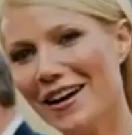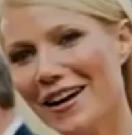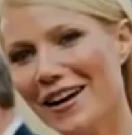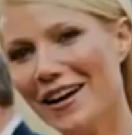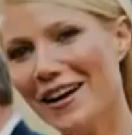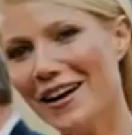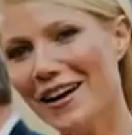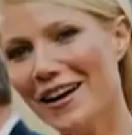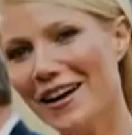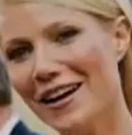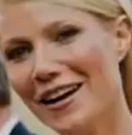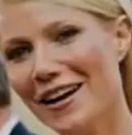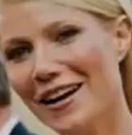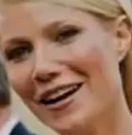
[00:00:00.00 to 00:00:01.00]

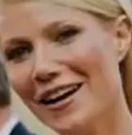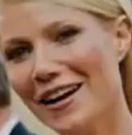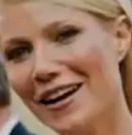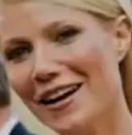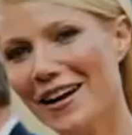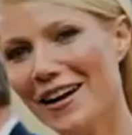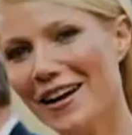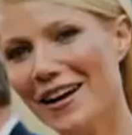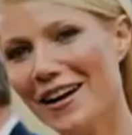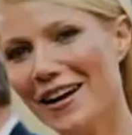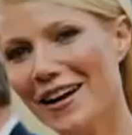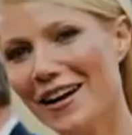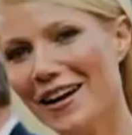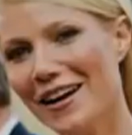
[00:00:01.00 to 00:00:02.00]

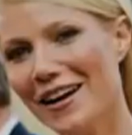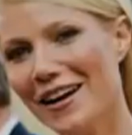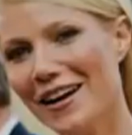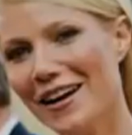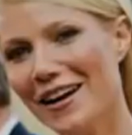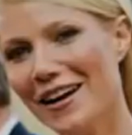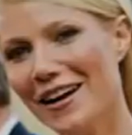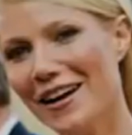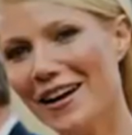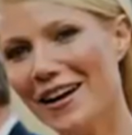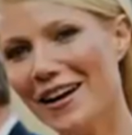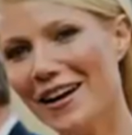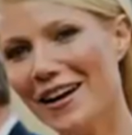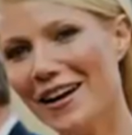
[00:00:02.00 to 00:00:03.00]

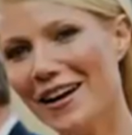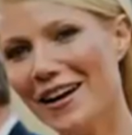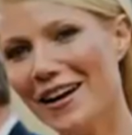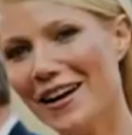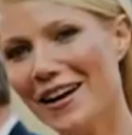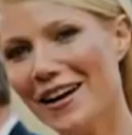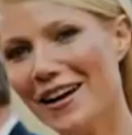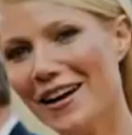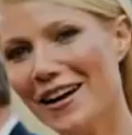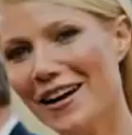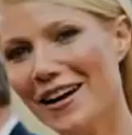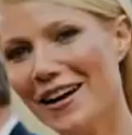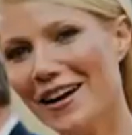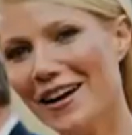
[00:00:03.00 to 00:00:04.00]

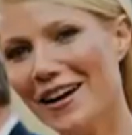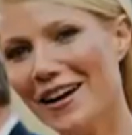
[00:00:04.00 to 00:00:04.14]
The person shown says nothing.